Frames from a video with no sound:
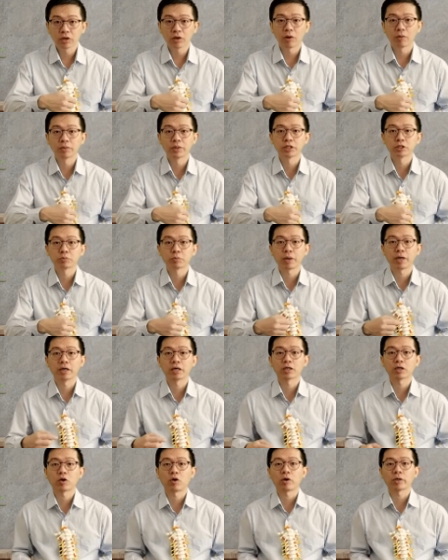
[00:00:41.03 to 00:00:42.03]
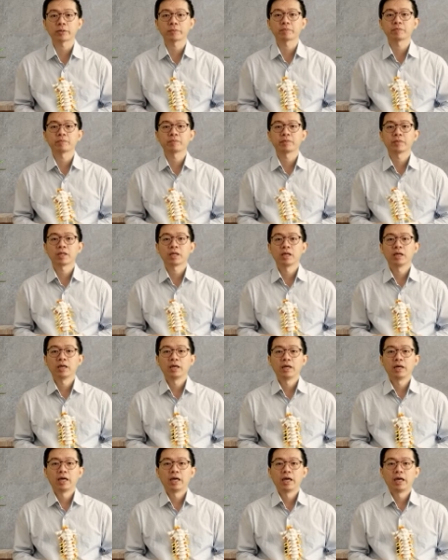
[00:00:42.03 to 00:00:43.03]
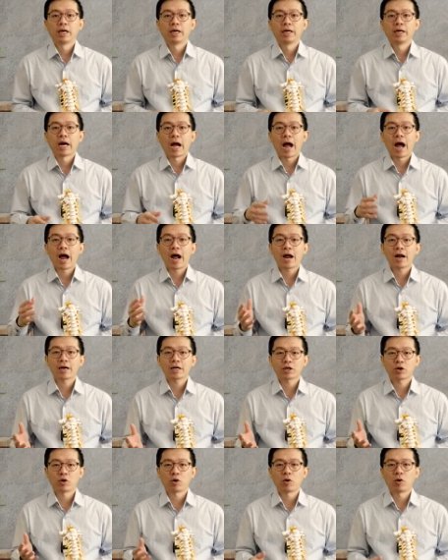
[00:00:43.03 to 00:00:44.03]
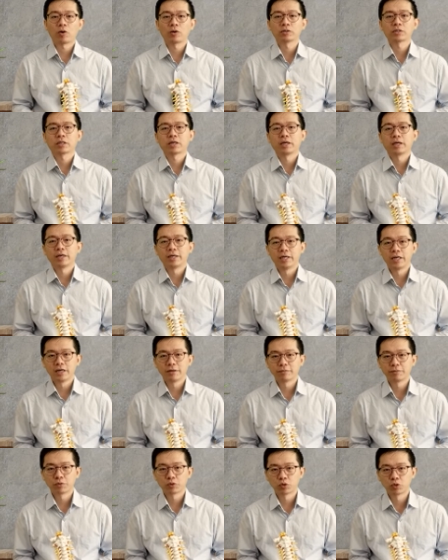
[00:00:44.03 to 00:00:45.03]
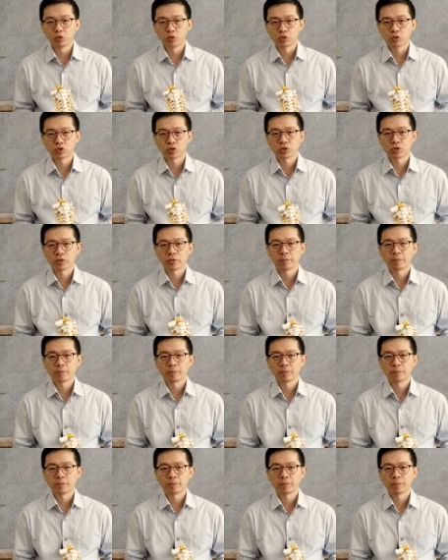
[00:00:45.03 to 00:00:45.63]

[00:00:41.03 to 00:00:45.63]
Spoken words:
of the spinal cord are called nerve roots.